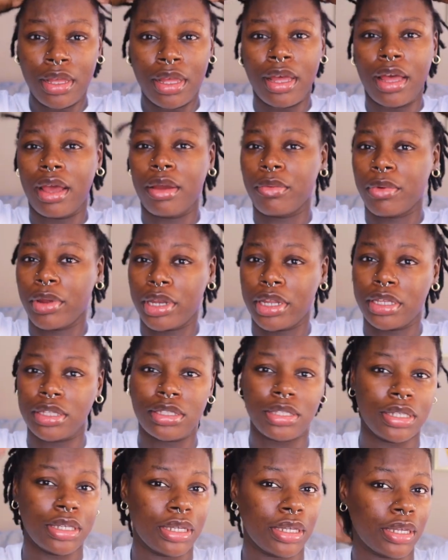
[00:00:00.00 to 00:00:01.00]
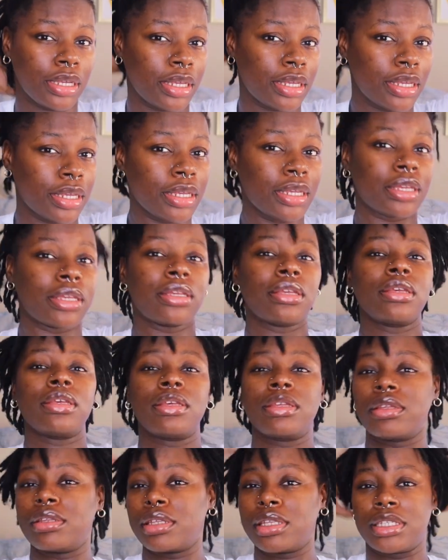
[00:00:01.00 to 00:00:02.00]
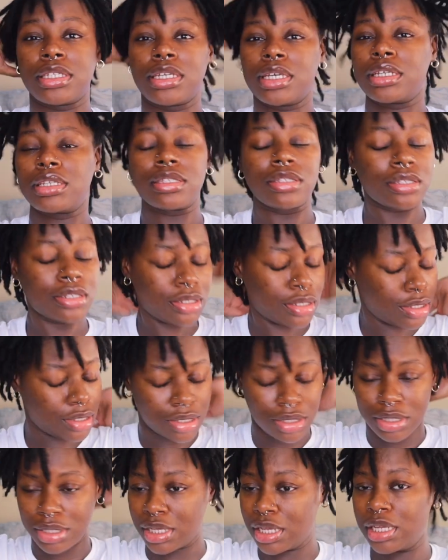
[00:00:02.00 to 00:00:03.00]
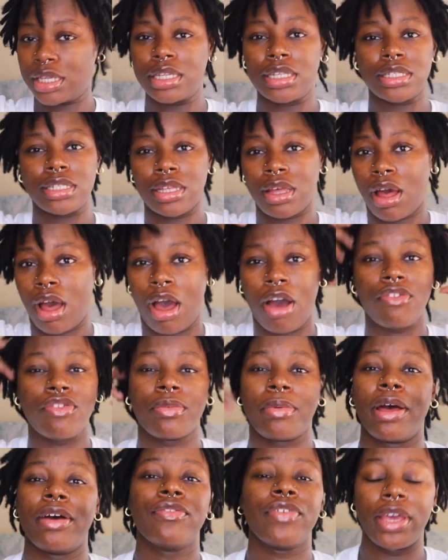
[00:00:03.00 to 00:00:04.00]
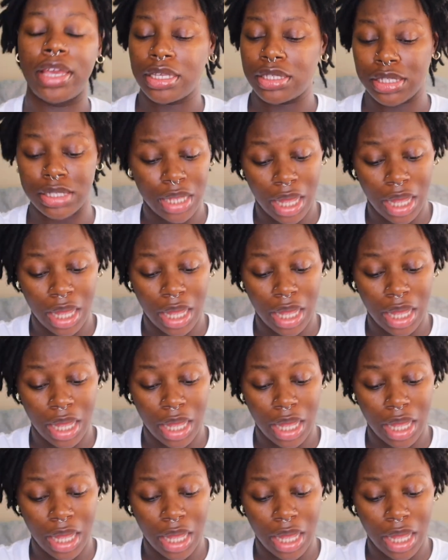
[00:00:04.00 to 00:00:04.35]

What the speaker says: I'm ready to just get this off of my face. It's